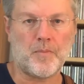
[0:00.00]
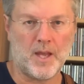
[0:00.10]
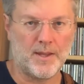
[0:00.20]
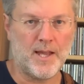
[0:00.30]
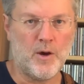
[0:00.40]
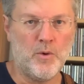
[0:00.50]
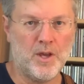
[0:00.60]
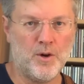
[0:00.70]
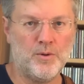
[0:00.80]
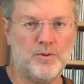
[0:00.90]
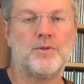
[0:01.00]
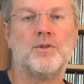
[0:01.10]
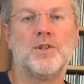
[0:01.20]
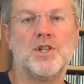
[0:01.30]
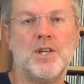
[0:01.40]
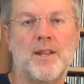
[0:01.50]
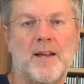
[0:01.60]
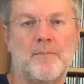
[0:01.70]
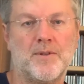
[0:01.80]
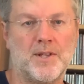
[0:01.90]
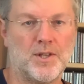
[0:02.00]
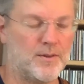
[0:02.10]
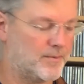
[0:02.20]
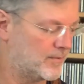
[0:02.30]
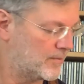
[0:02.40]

And now we go to the G9 position.